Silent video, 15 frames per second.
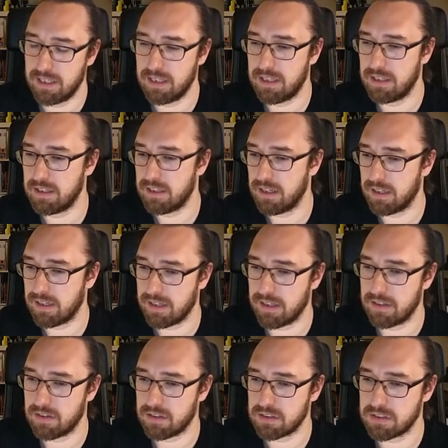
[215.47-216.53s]
and I
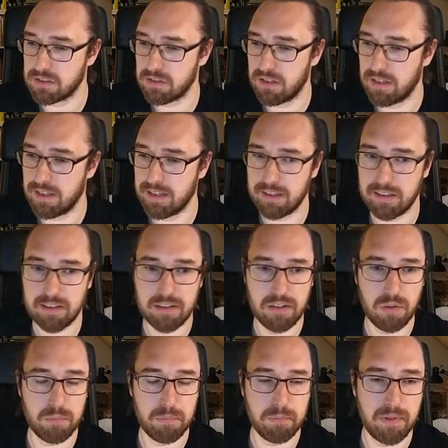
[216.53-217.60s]
can also like
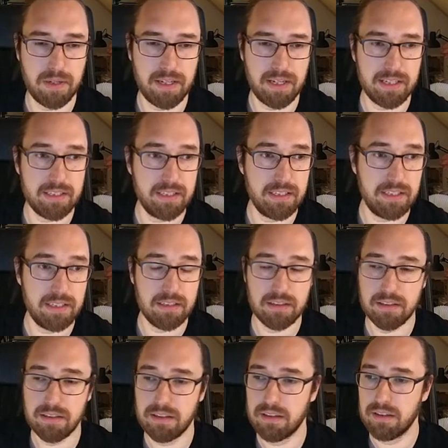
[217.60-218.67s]
open my
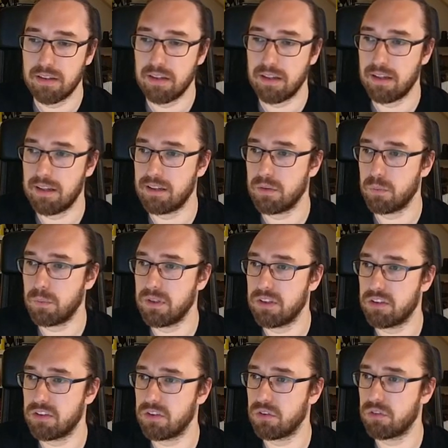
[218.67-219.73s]
IDE, and
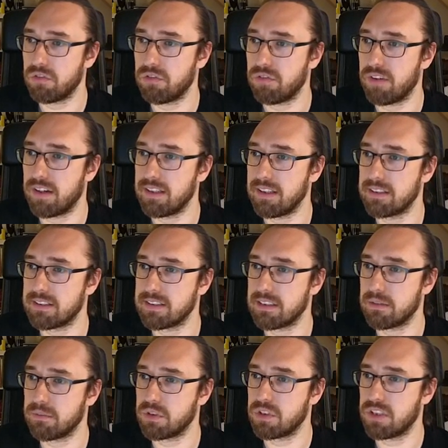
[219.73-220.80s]
we should find
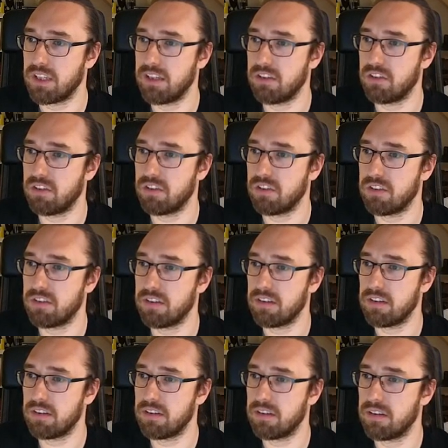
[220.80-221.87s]
some changes
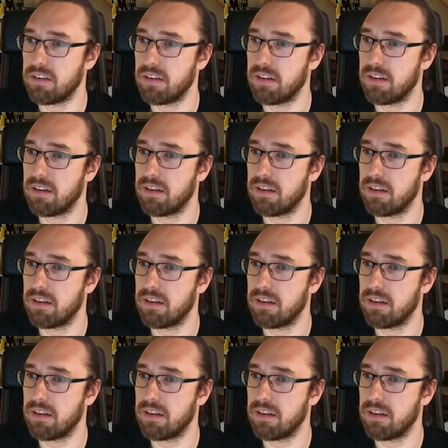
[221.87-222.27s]
in